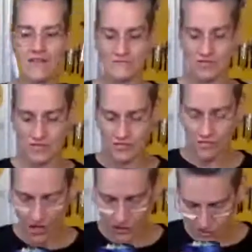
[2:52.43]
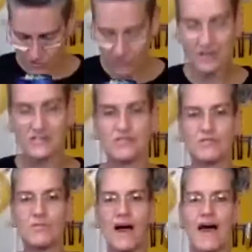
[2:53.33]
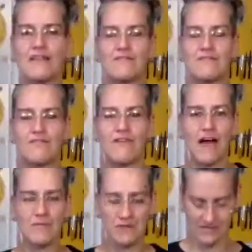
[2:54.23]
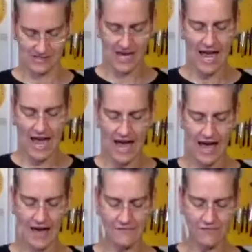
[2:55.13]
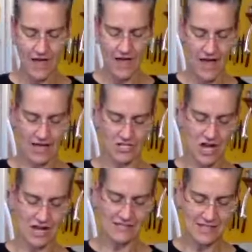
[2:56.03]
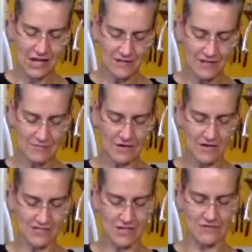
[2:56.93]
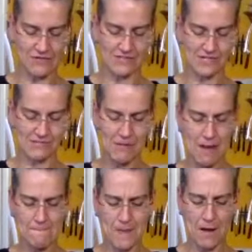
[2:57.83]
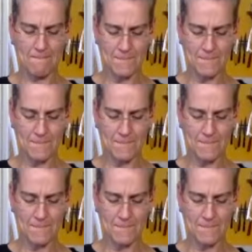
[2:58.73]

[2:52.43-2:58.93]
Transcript: I'm Ginger, your host, brought to you by the fabulous stuff at Jackson County Library Services. Bow, bow, bow.